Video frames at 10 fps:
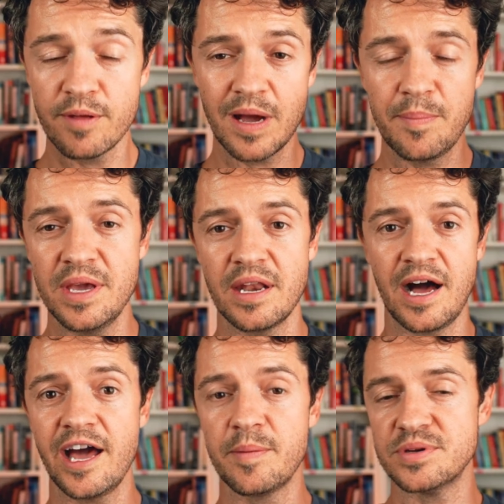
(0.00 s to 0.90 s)
they might be in a
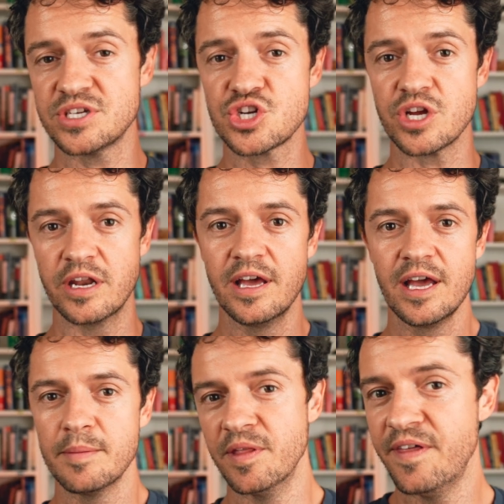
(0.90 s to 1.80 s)
higher position,
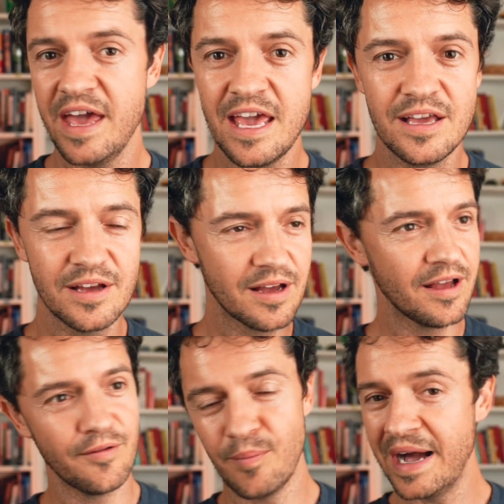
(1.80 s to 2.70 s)
but they
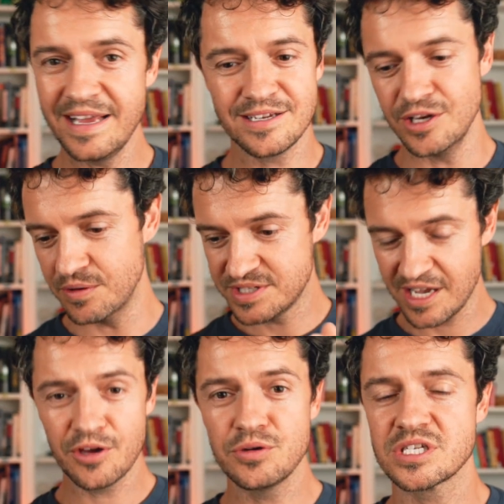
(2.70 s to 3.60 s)
might, you know,
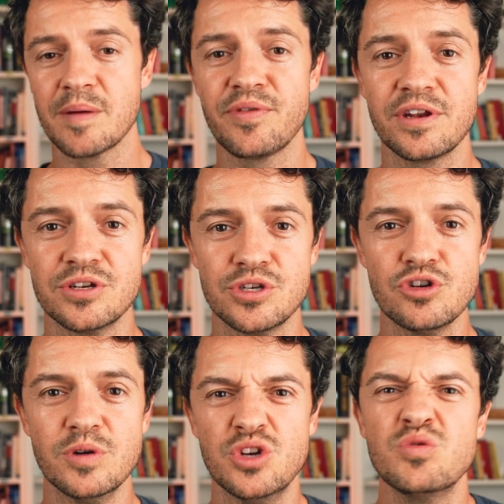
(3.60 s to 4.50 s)
tell you something to
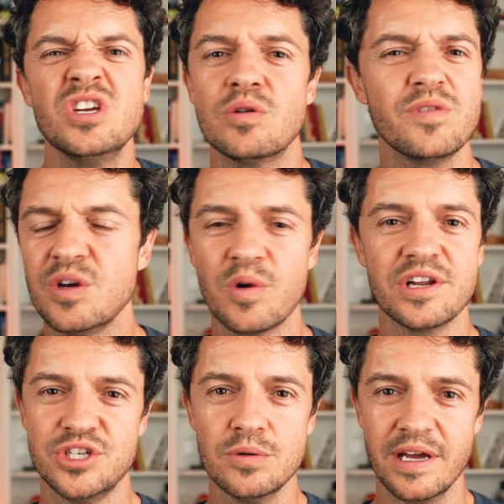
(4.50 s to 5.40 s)
do, but you really don't really want
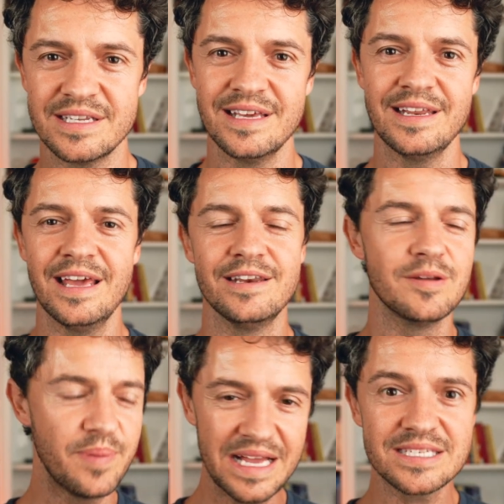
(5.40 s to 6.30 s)
to do it. It, it
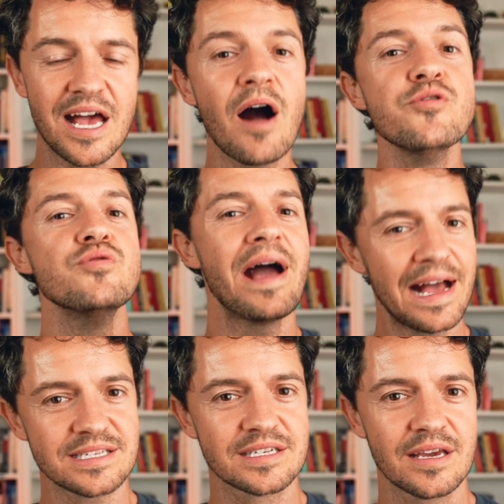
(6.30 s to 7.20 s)
depends how you
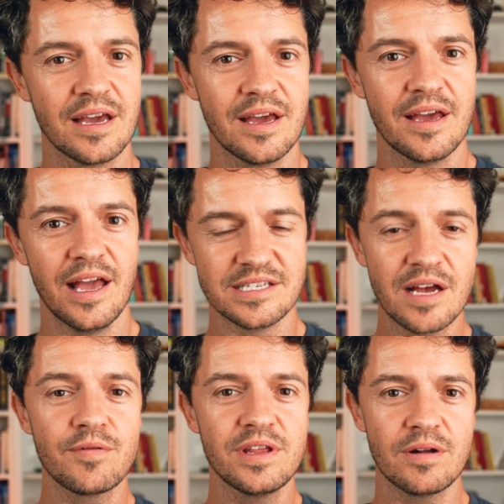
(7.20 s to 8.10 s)
ask. It's
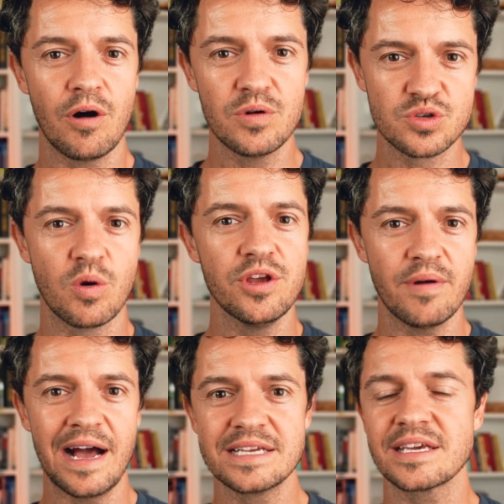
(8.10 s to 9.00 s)
not really always what
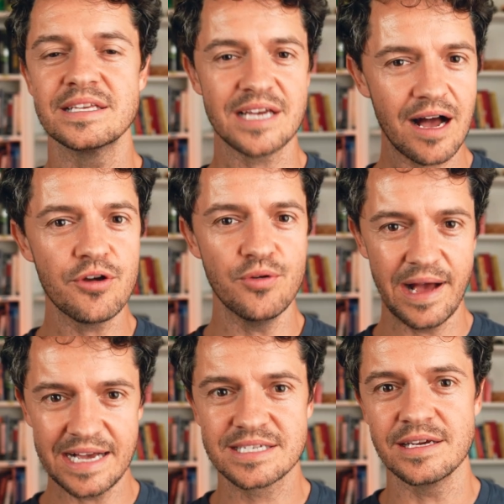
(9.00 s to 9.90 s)
you ask, it's how you
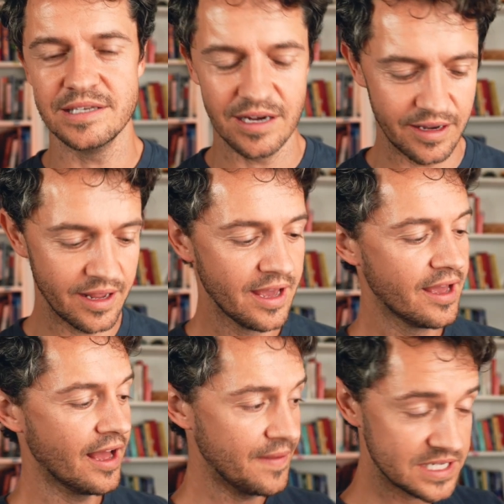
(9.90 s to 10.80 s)
ask it done.
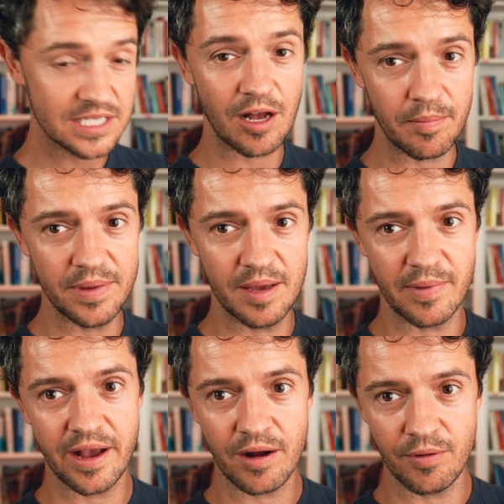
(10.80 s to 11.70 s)
And this has helped me in
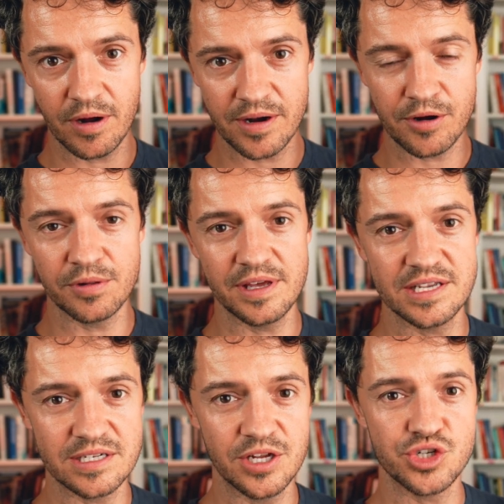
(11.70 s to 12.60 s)
my career, not only
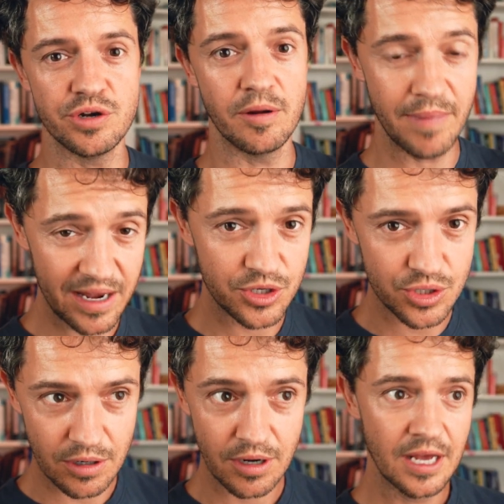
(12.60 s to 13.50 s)
as an engineering
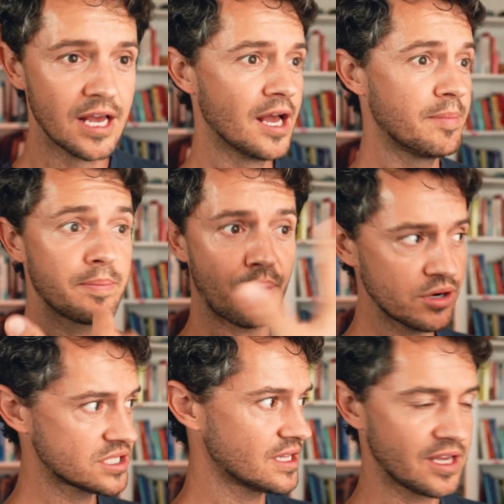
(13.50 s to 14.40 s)
manager, but
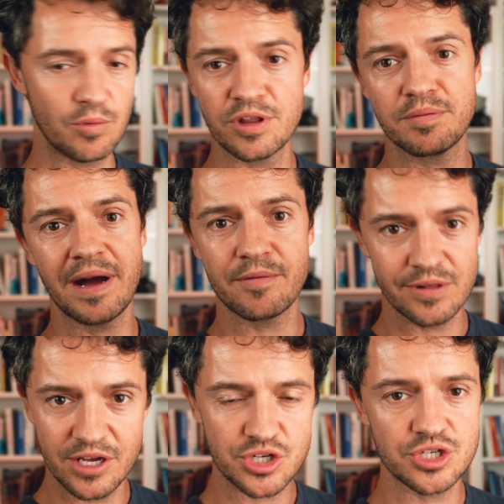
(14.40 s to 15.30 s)
personally with my
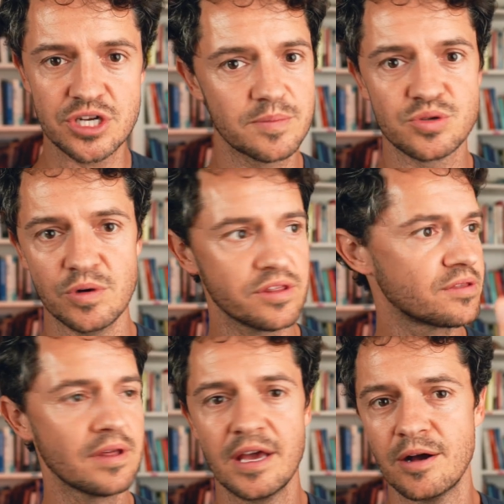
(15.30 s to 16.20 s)
relationships
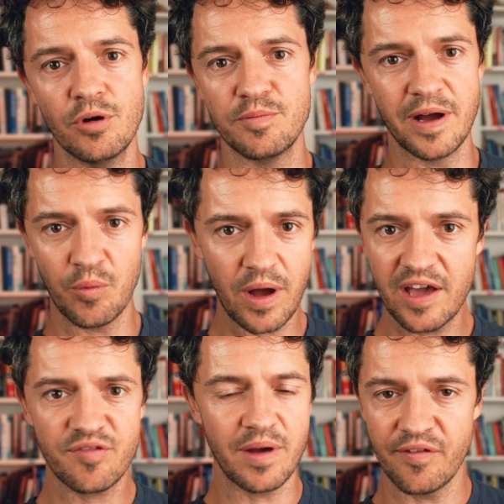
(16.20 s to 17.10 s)
with, with my
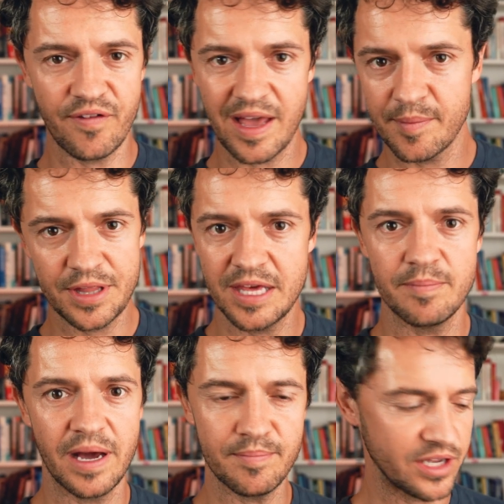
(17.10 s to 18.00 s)
wife, my family,
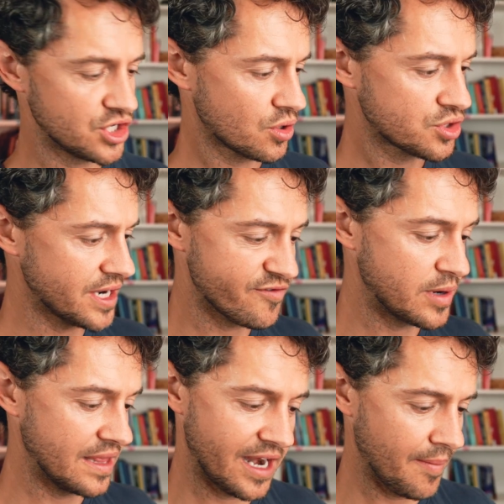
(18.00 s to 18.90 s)
my, my children,
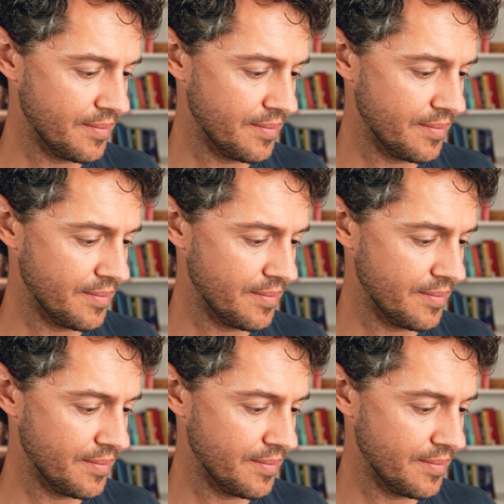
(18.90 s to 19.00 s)
everybody that I